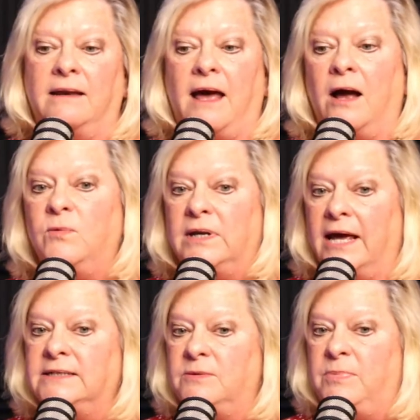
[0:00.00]
I would
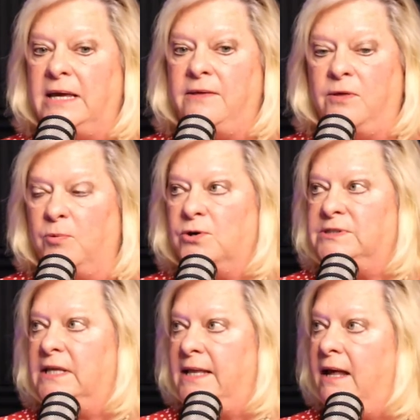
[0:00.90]
like to be the
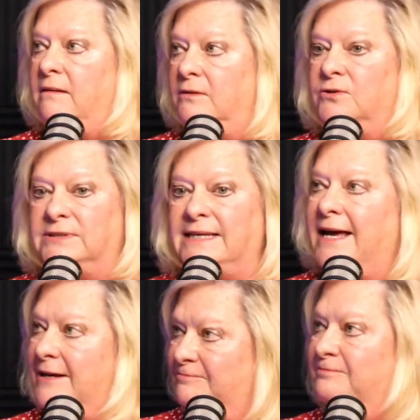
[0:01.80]
person that looks like,